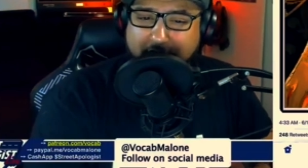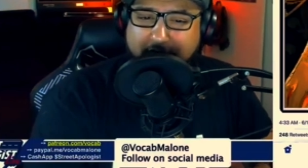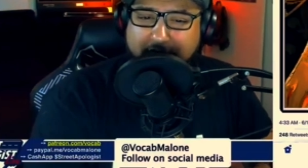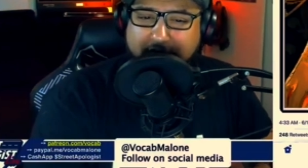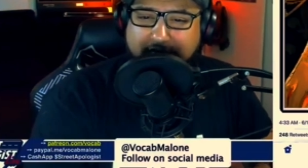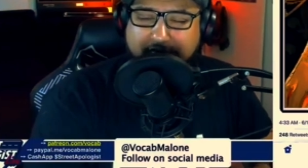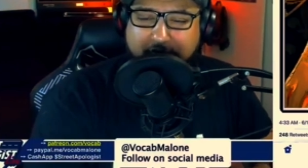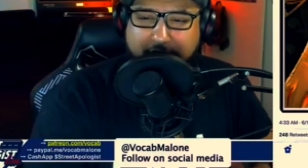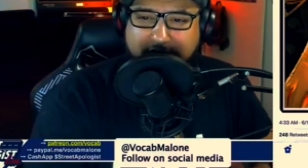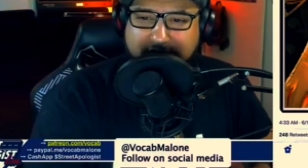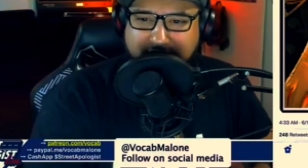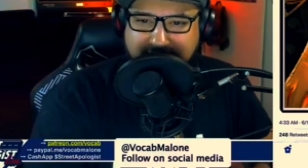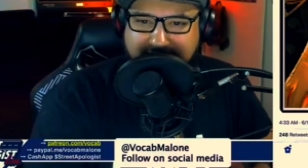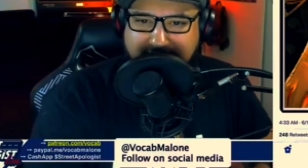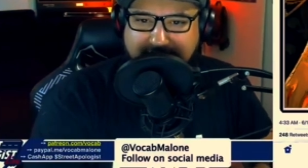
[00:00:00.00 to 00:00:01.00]
if you read the
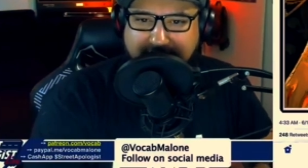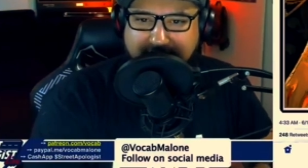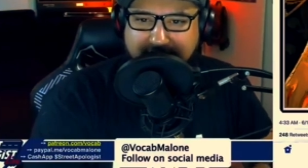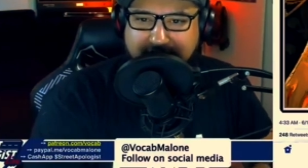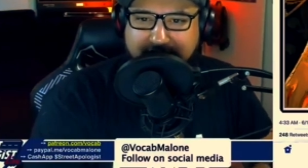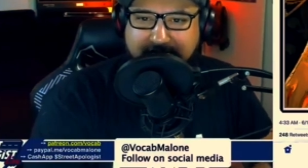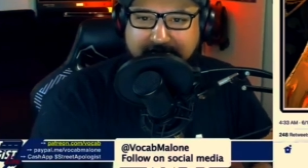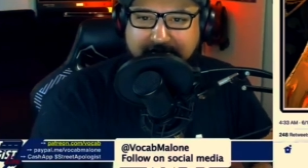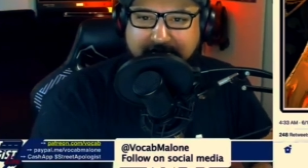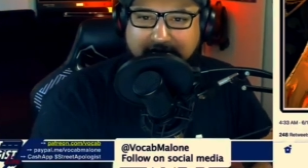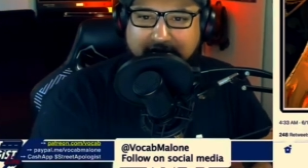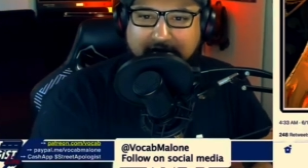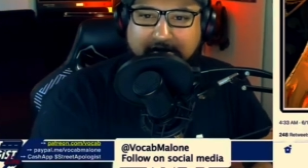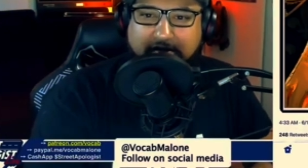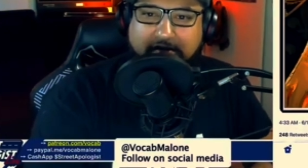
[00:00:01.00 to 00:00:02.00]
text,
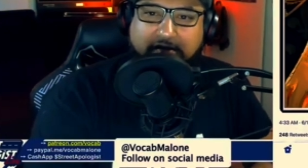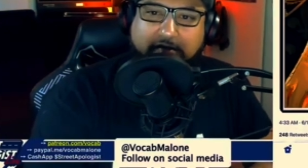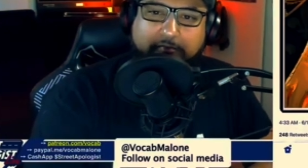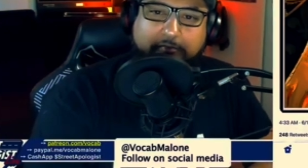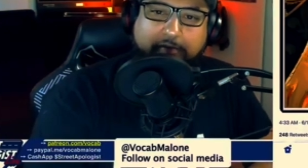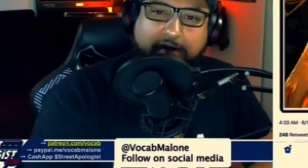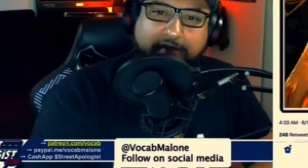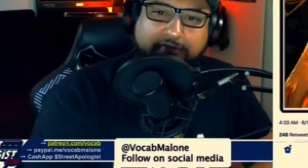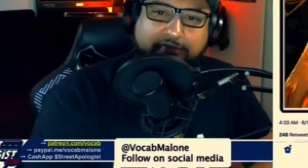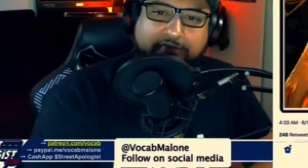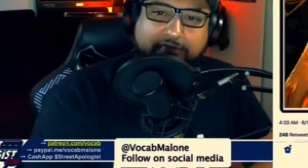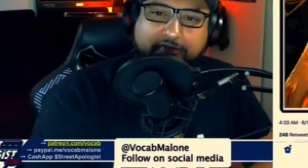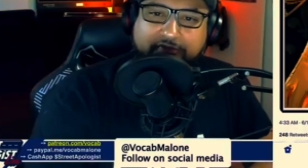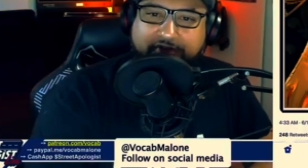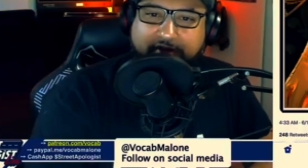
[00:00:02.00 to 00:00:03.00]
but
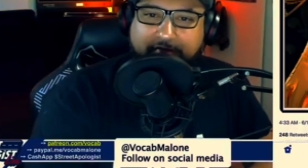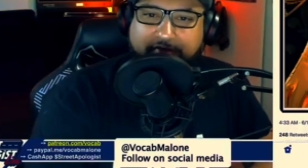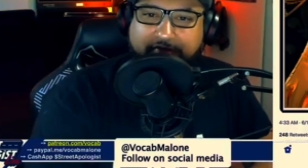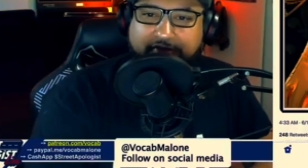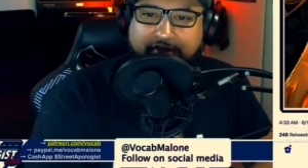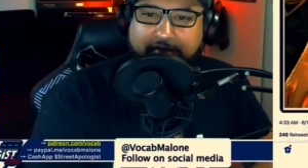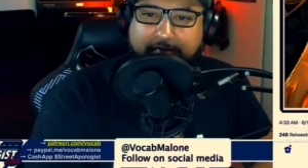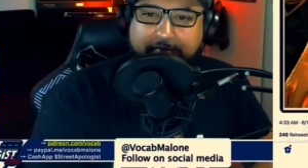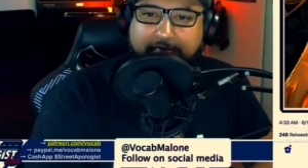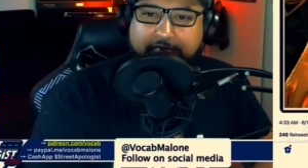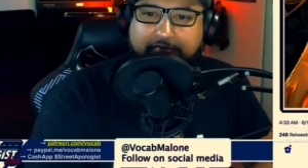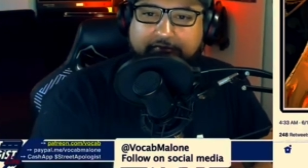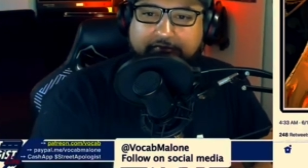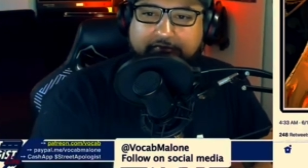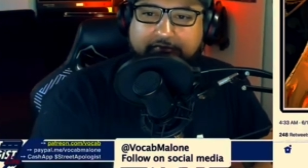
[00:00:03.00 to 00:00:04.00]
some of them
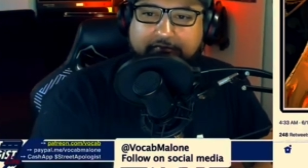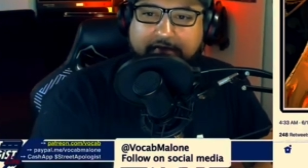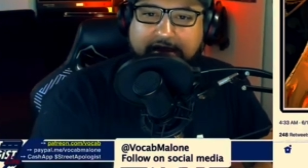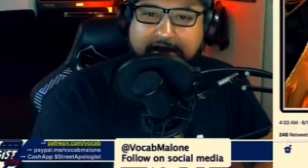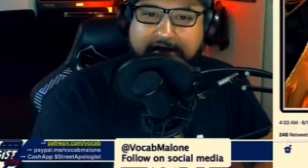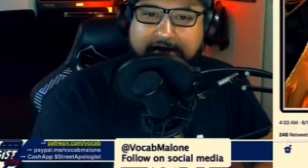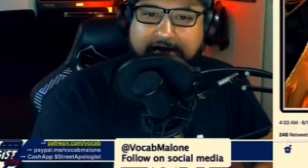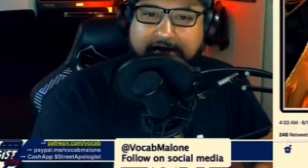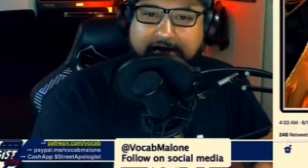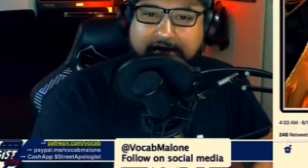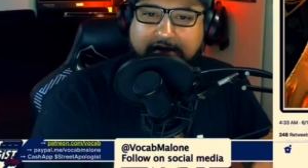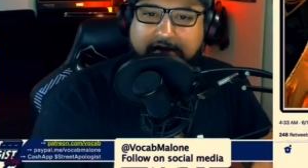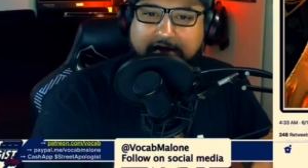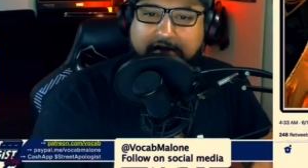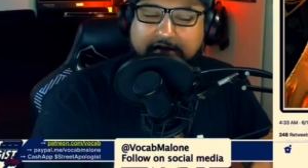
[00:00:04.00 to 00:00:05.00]
made it
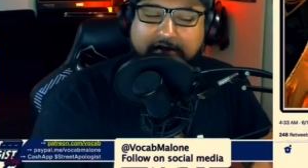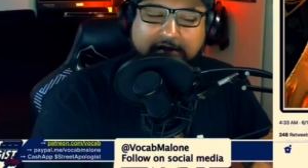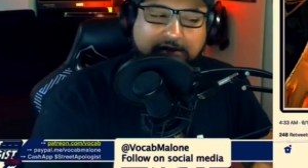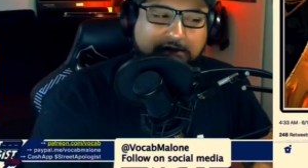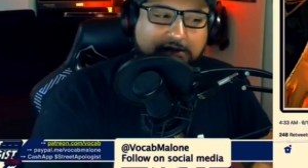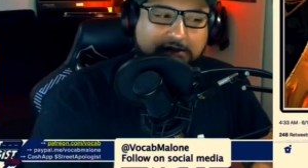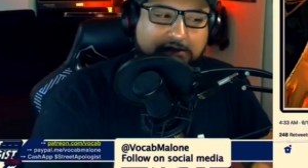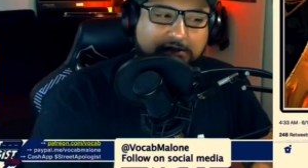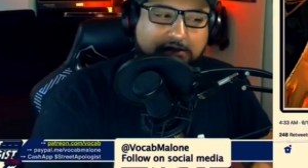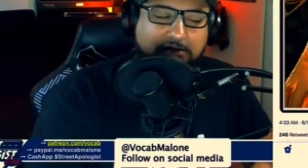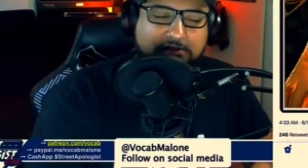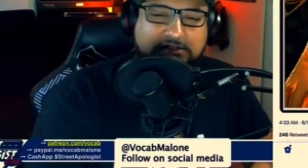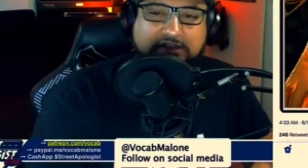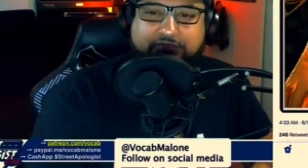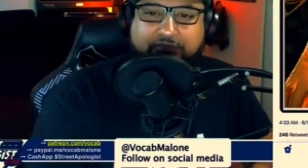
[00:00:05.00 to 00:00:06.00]
uh, uh,
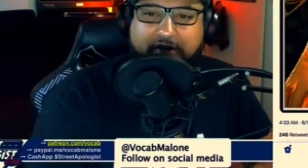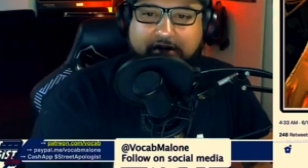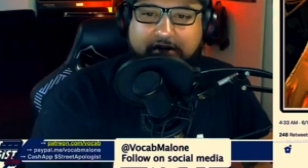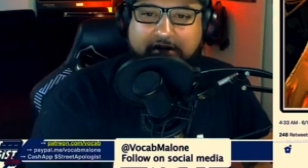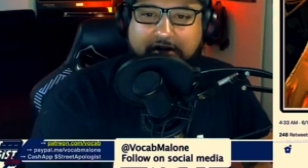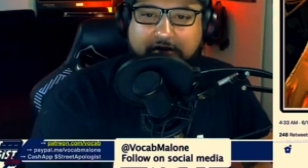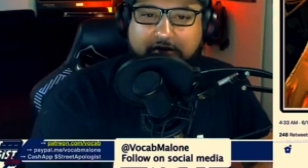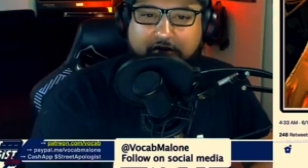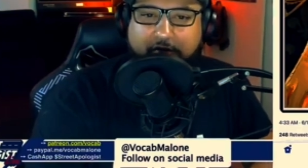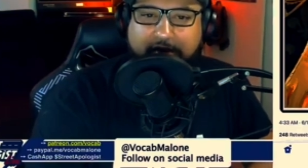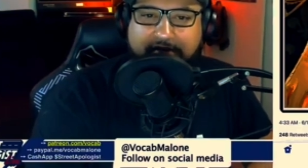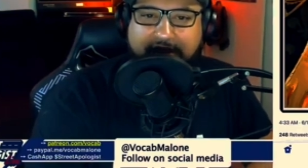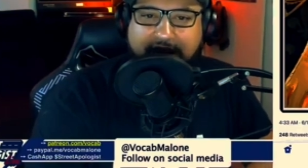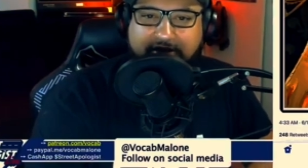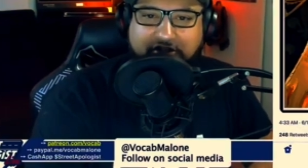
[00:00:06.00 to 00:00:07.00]
different in the way they
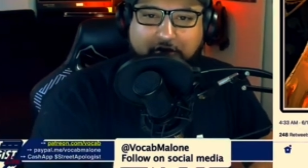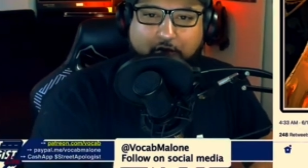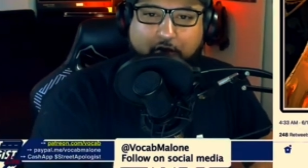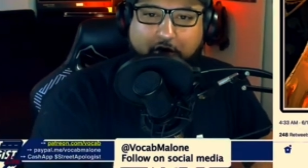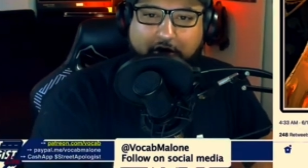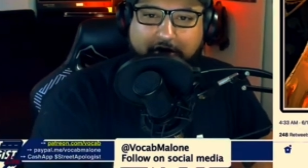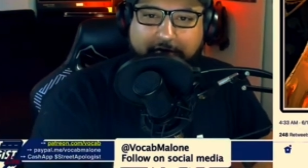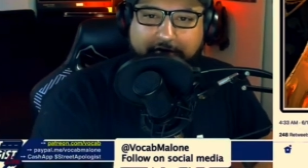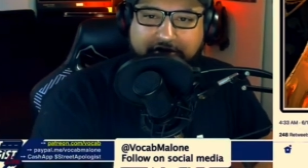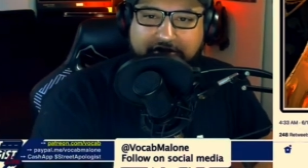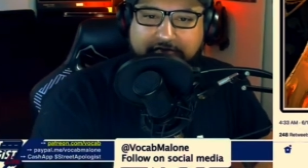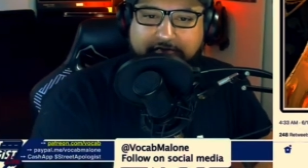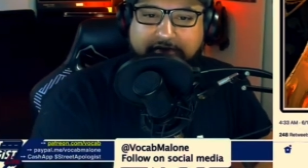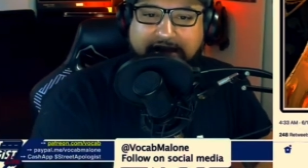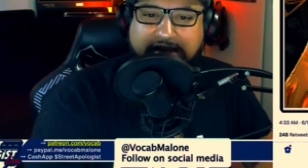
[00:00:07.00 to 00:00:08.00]
actually worded, which is
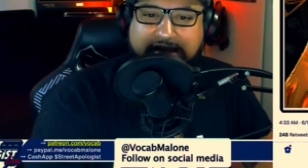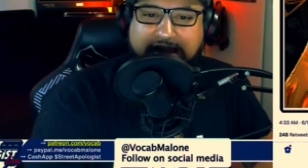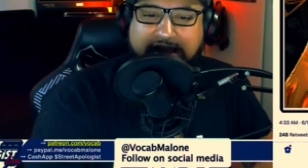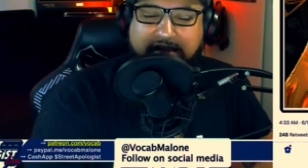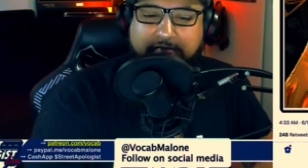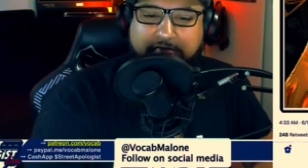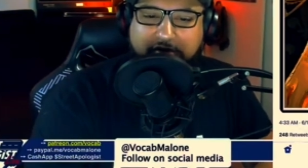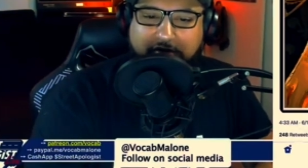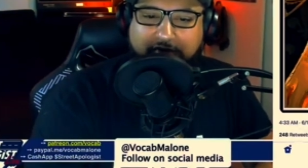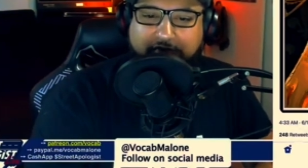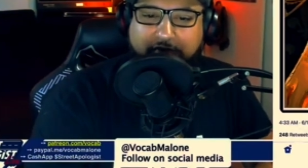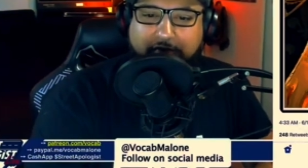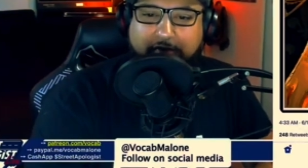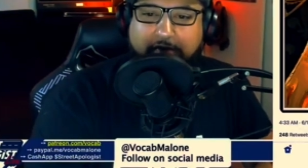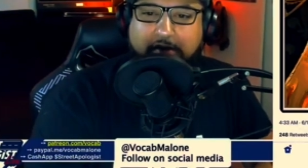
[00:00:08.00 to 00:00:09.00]
black and beautiful.
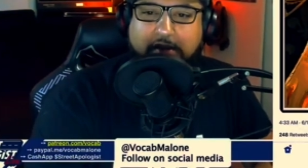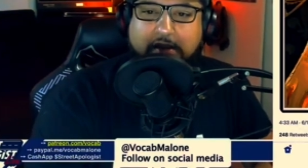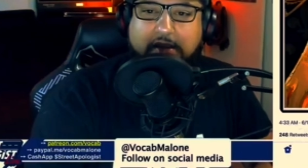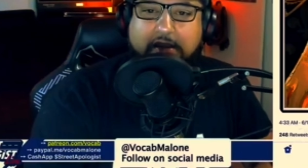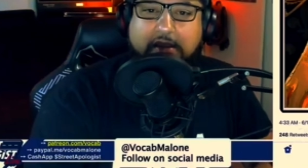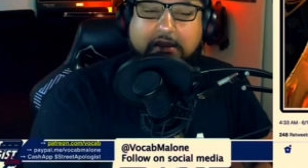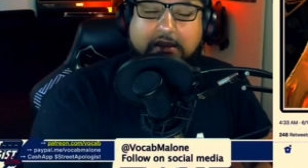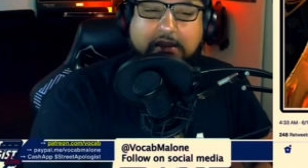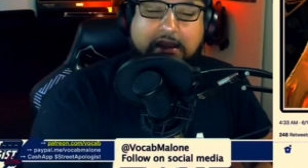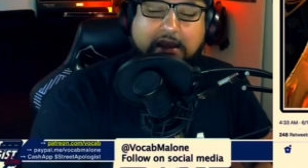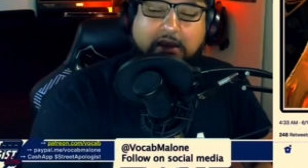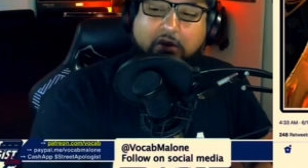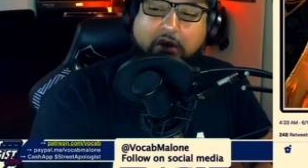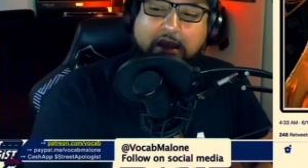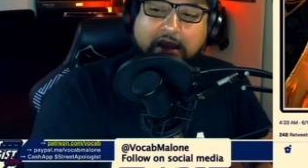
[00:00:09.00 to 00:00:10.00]

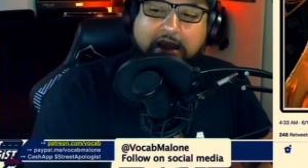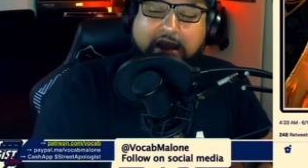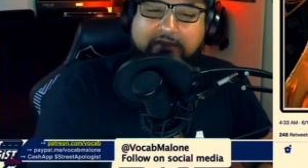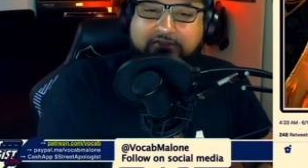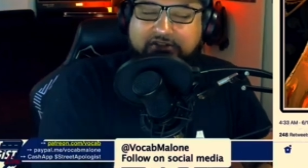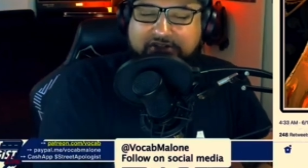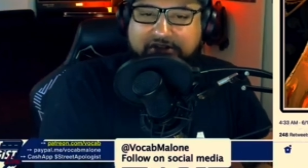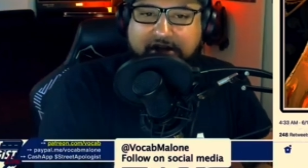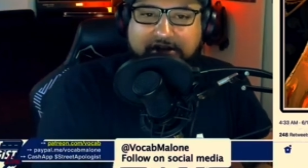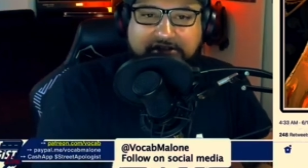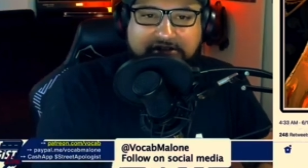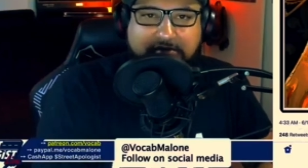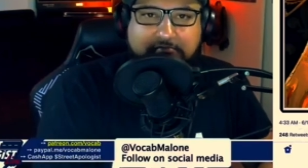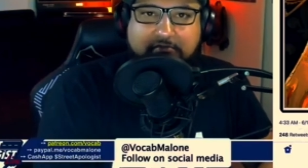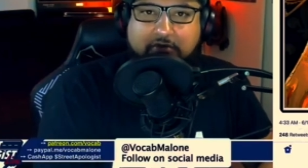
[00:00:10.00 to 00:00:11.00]
Now, I discussed the
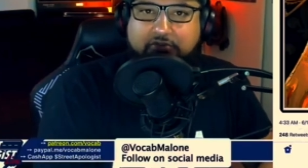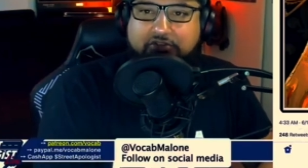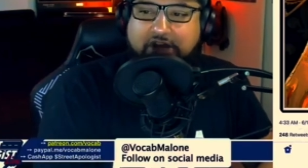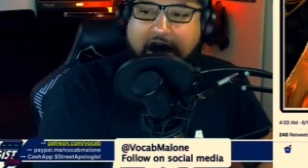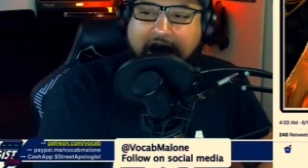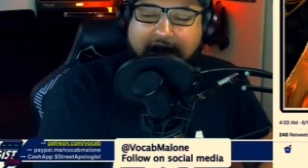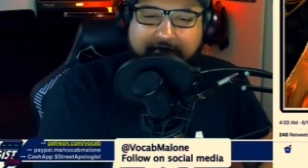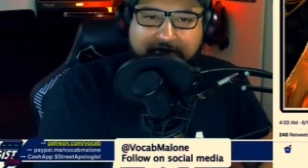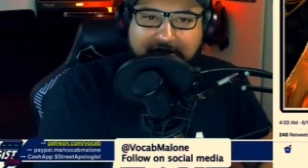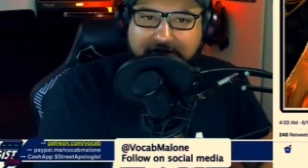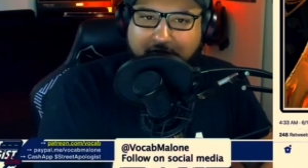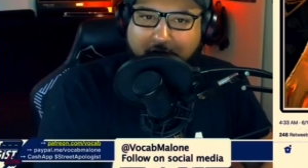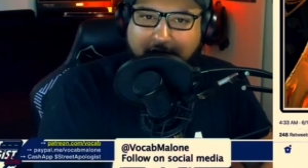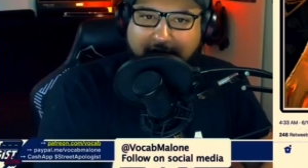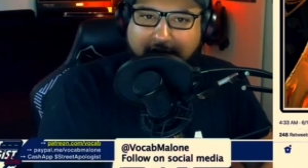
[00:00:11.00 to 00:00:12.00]
most obvious
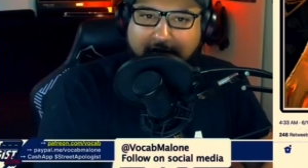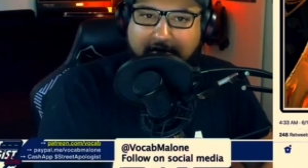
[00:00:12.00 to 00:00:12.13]
way.